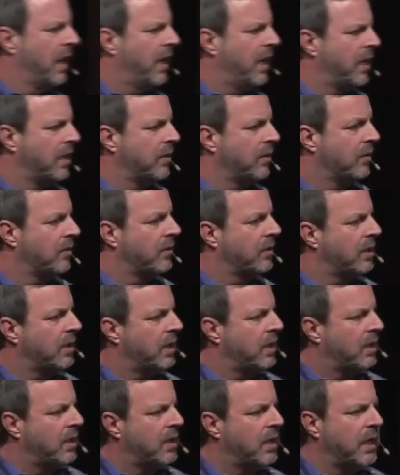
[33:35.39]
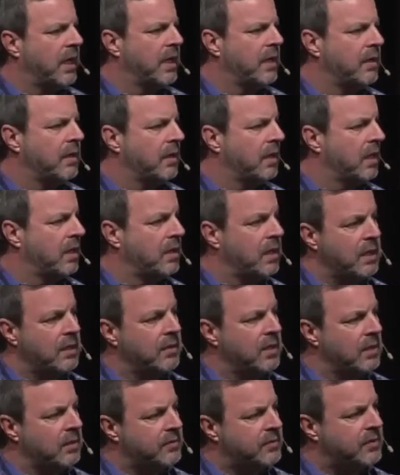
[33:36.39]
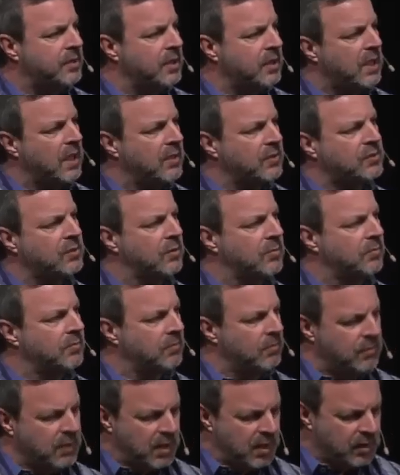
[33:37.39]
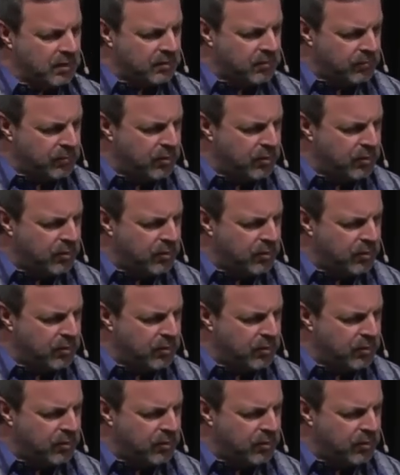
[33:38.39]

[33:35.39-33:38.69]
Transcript: And, and, and, in the city council uh,